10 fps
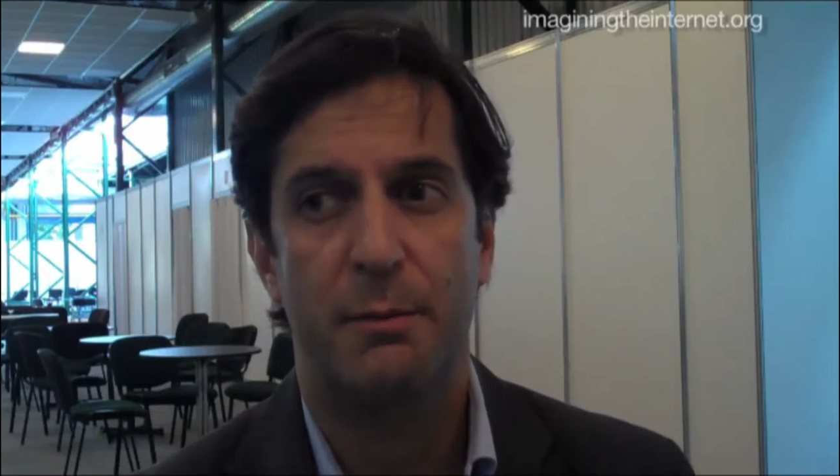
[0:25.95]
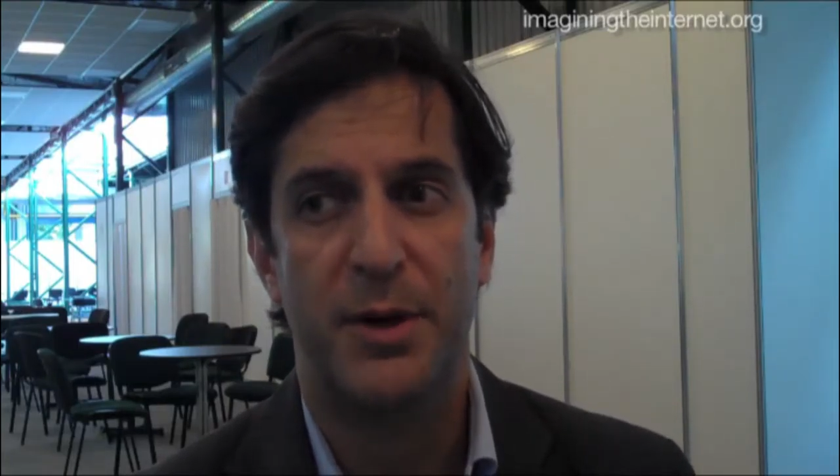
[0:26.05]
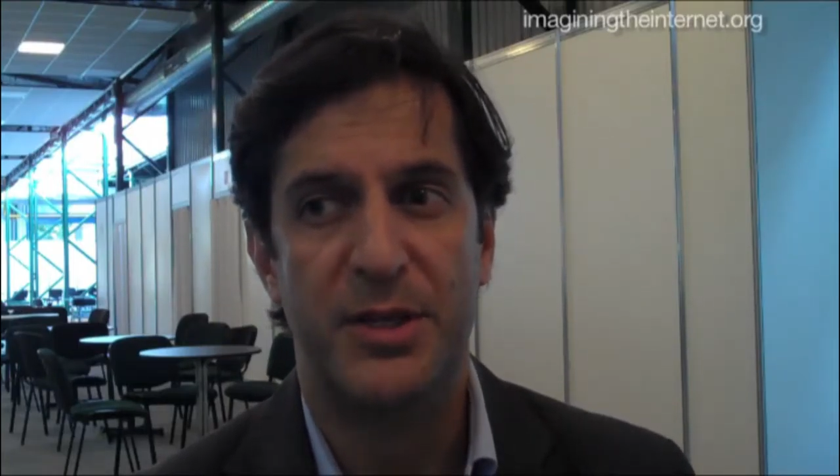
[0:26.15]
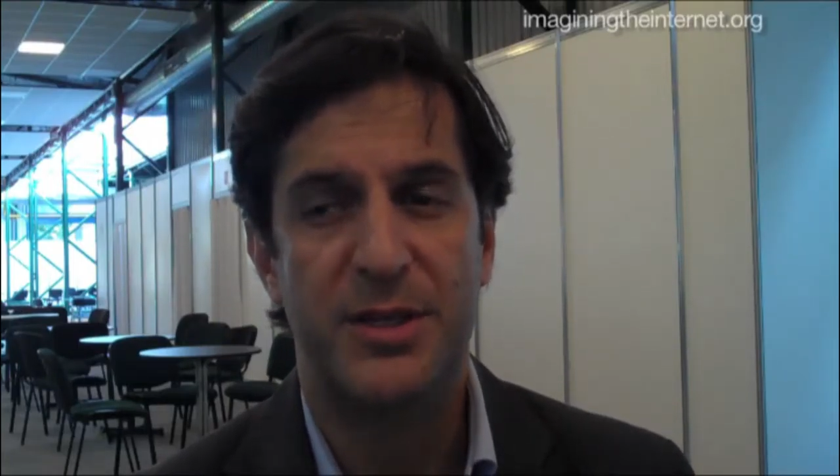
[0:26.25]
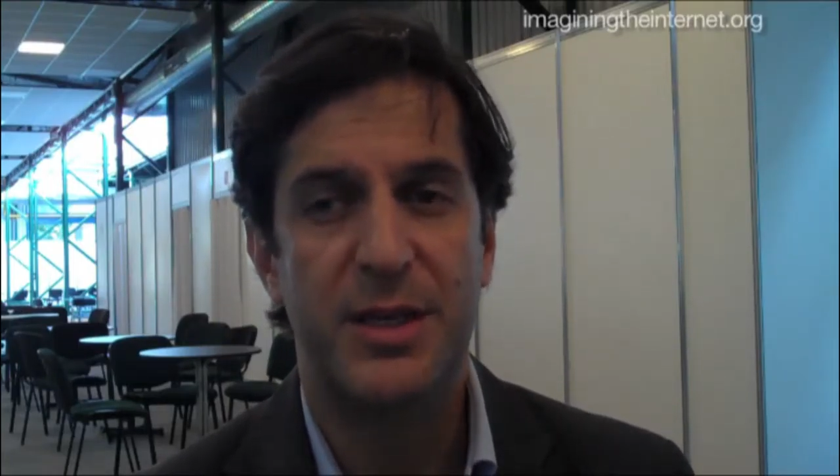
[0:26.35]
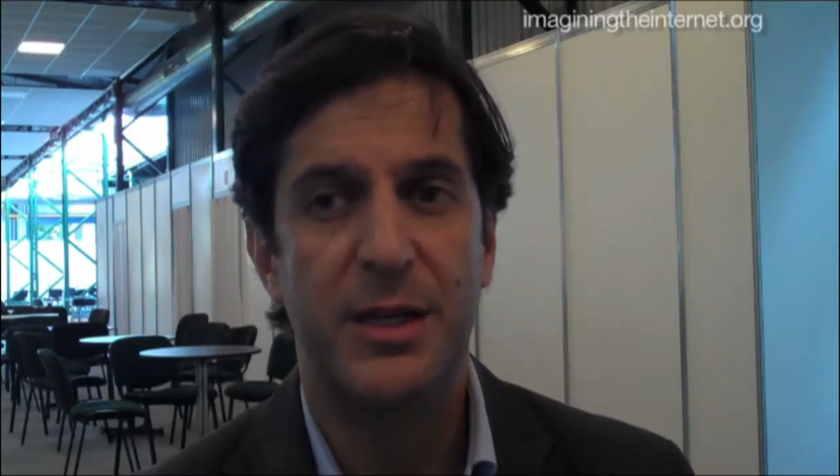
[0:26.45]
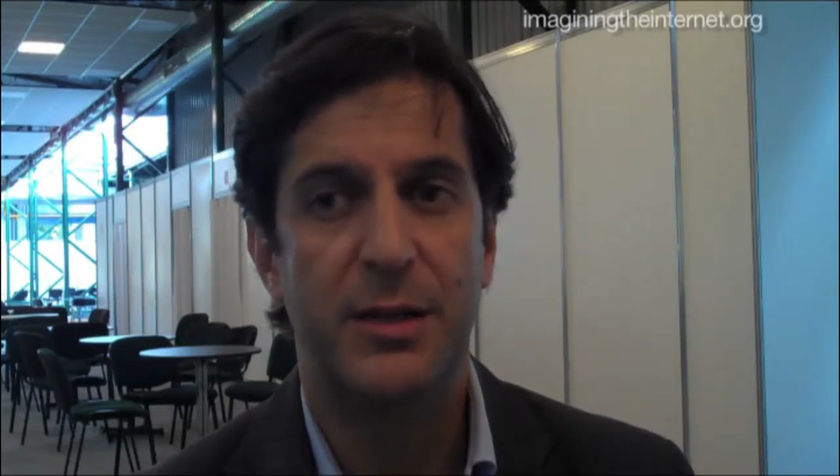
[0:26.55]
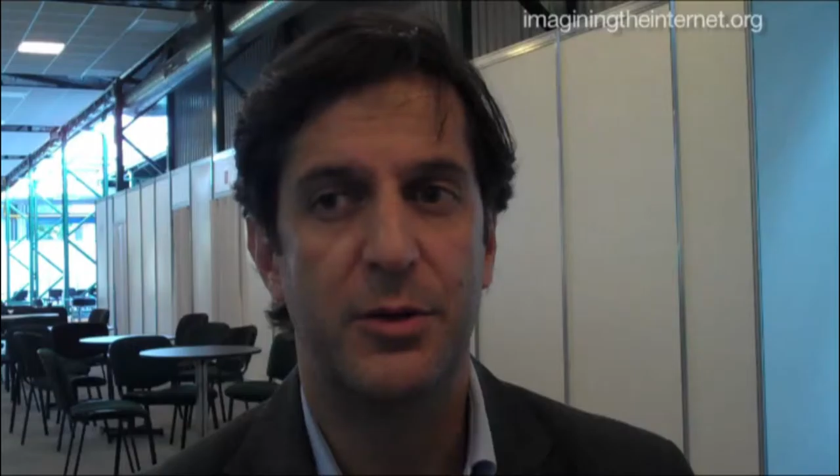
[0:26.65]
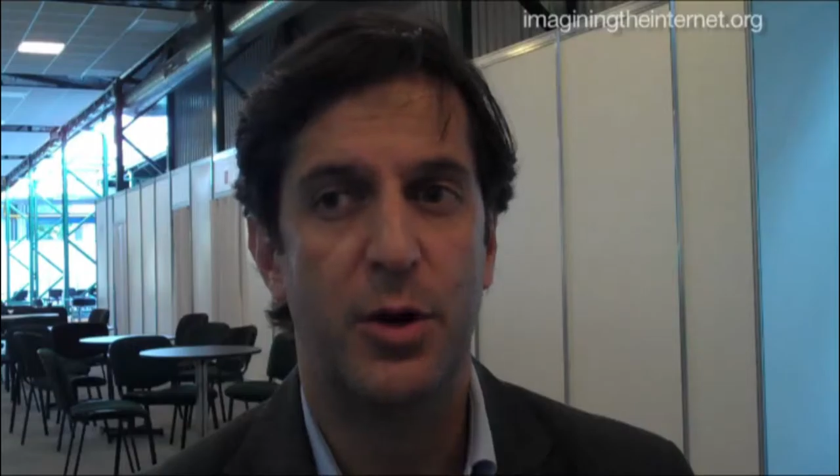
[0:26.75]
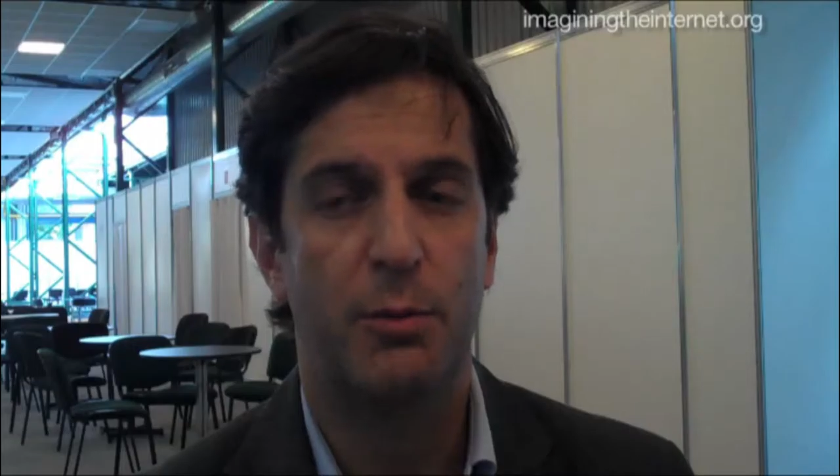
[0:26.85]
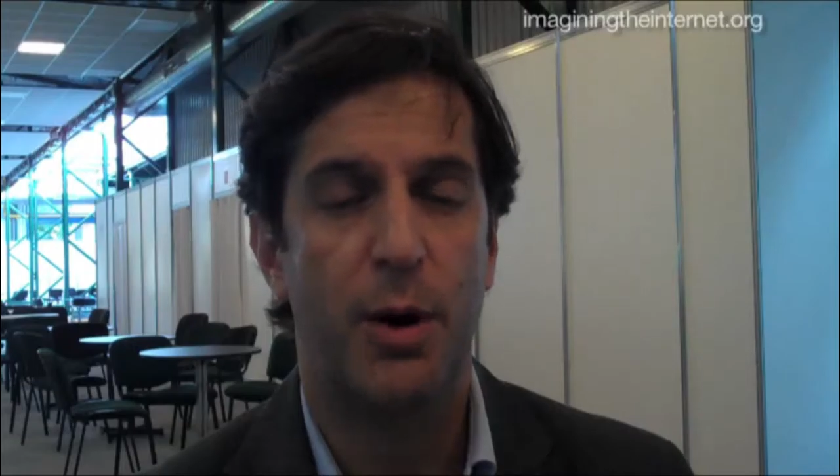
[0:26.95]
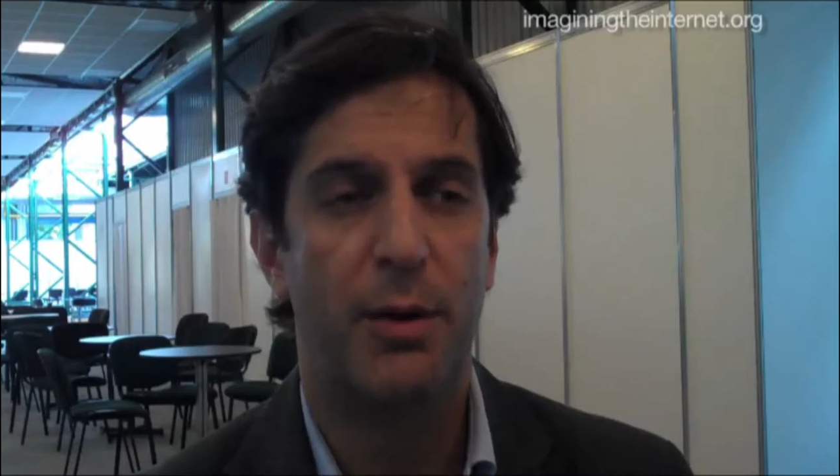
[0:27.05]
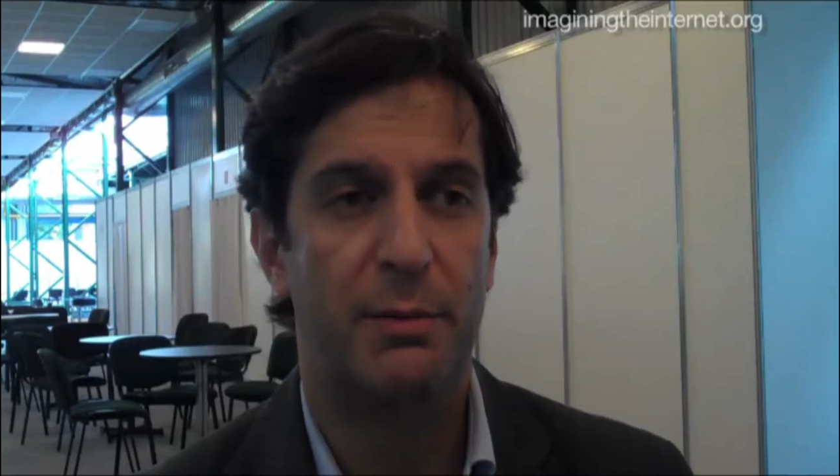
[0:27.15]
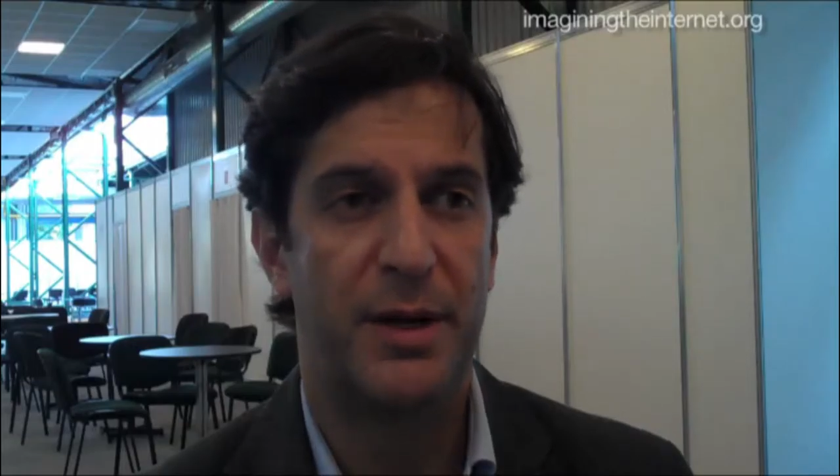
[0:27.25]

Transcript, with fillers: but still, you know, mobile